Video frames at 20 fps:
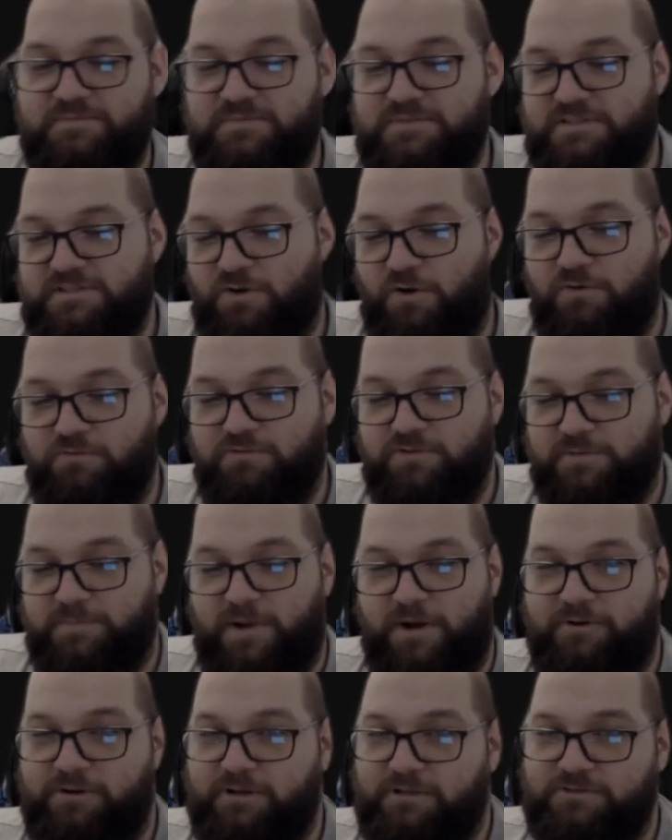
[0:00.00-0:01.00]

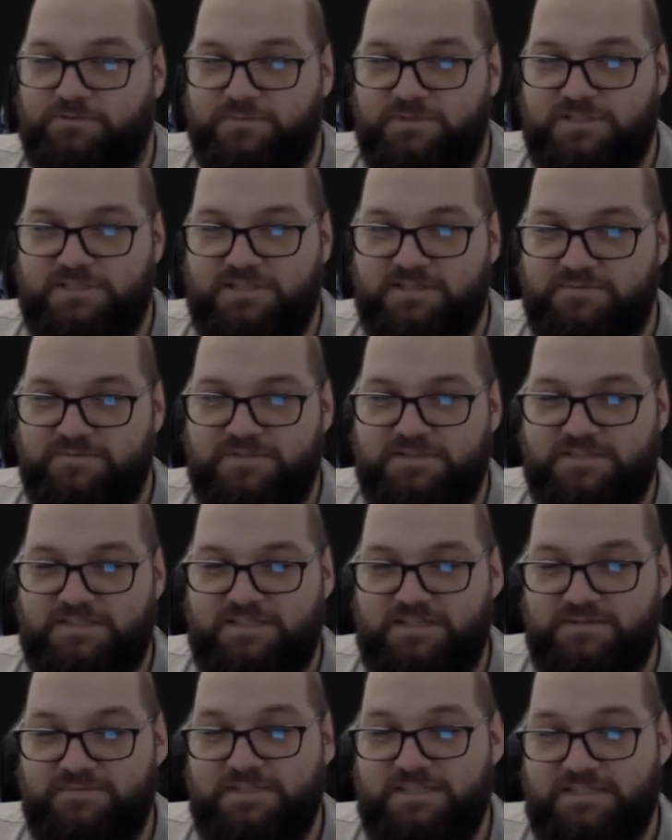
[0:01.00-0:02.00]
overpowered to me,
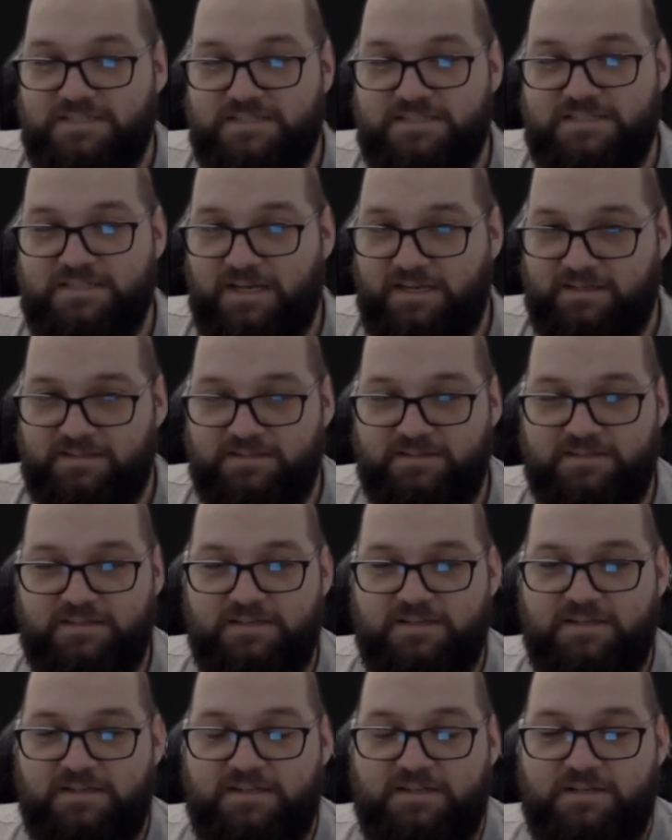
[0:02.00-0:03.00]
seems insane.
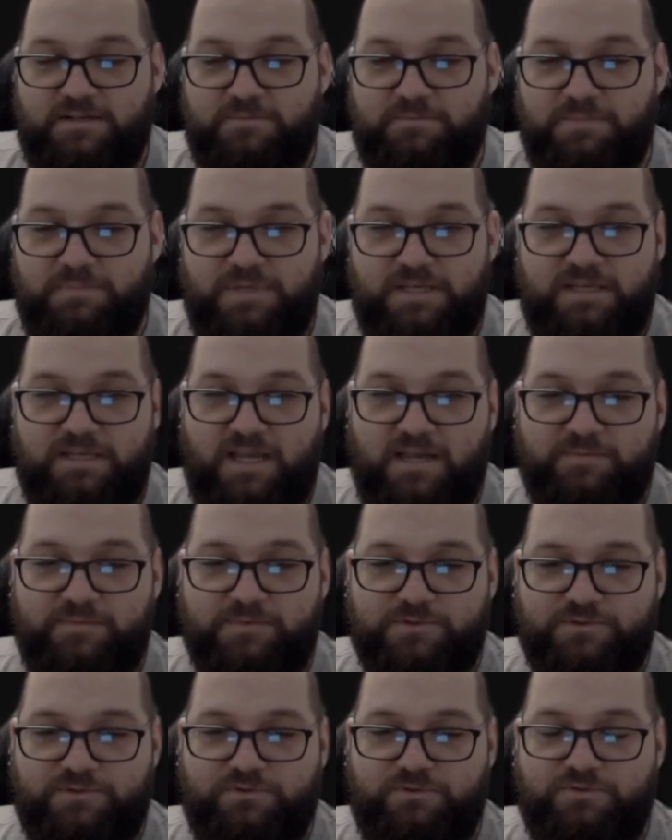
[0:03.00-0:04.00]
Being
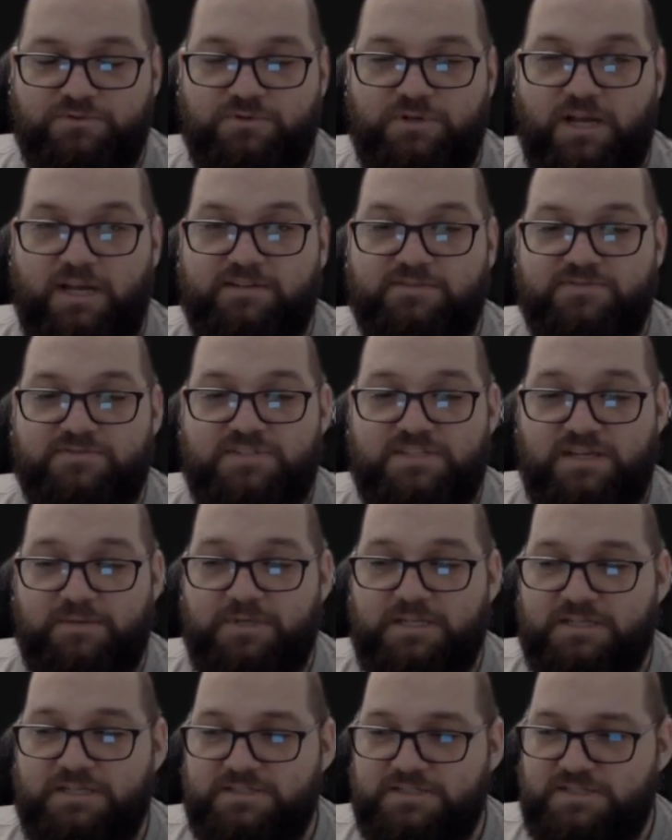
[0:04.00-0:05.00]
able to kind of
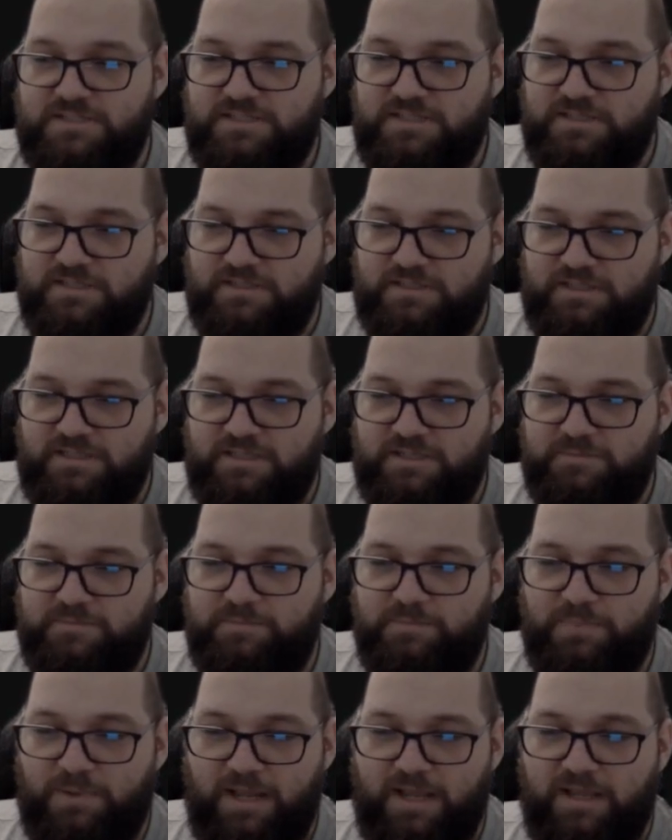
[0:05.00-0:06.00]
semi-consistently
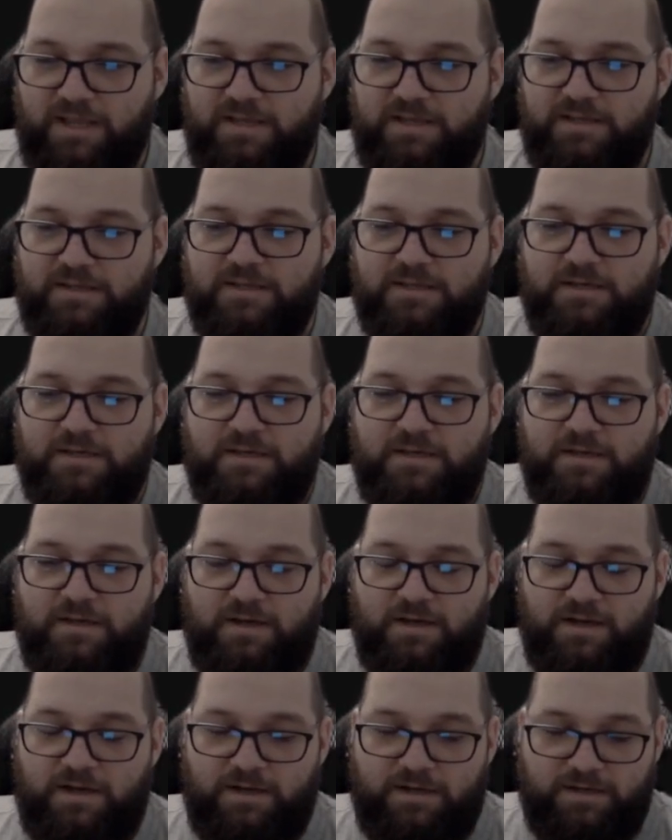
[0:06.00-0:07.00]
play
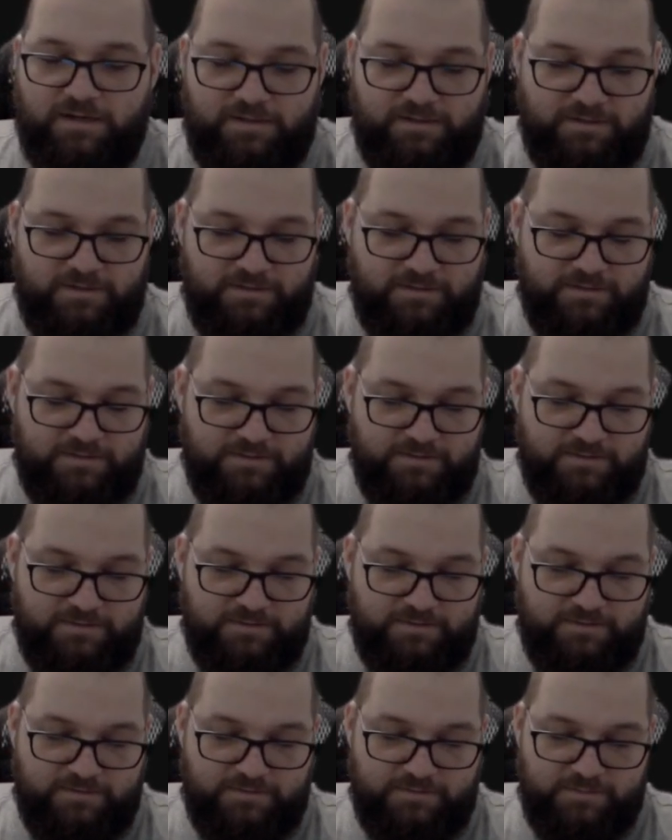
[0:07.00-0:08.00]

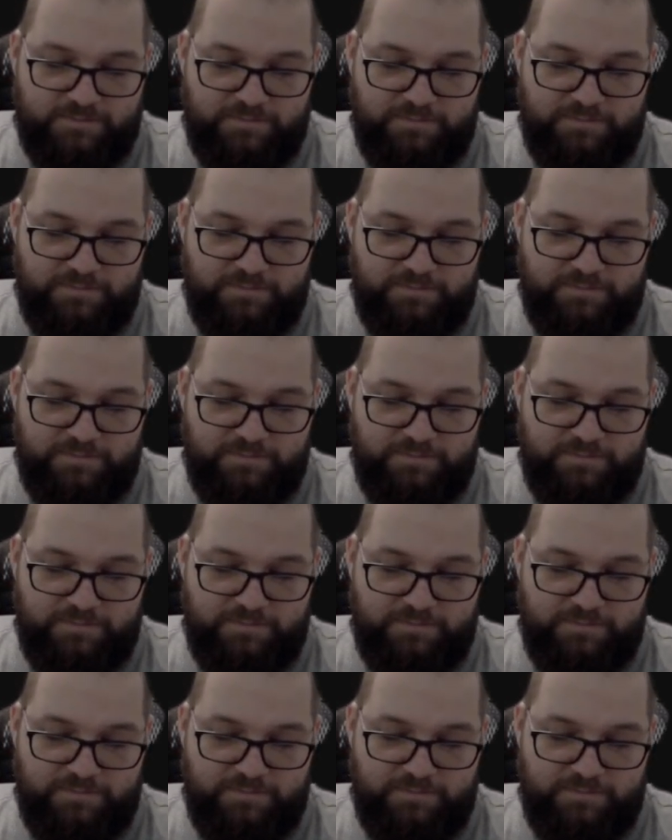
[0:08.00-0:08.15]
pummels